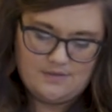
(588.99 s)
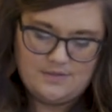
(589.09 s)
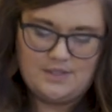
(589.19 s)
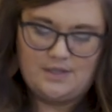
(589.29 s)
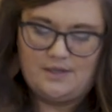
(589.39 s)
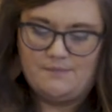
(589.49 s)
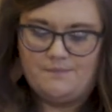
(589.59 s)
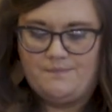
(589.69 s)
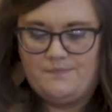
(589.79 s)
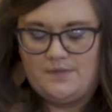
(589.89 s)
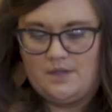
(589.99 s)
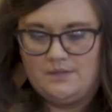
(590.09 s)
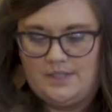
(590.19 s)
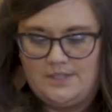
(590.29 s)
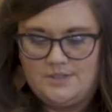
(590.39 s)
to get him all
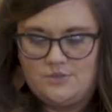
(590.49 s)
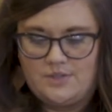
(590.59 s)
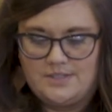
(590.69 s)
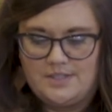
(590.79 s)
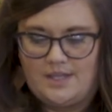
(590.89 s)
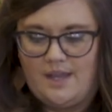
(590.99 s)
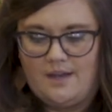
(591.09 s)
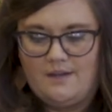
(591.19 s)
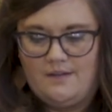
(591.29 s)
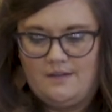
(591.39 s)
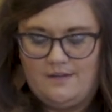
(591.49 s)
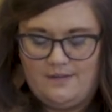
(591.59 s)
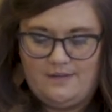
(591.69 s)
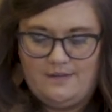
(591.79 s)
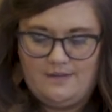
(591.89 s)
nice and dressed again.
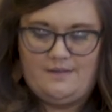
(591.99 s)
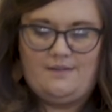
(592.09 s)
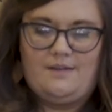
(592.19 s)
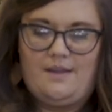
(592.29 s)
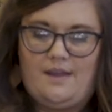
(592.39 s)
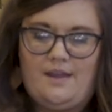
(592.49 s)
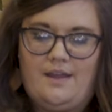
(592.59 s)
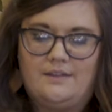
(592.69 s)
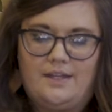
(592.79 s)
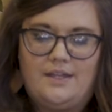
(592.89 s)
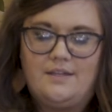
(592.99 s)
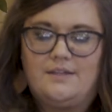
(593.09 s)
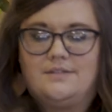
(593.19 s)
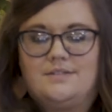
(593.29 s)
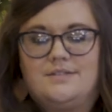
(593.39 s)
And
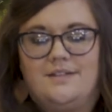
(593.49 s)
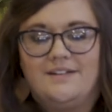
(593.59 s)
ladies,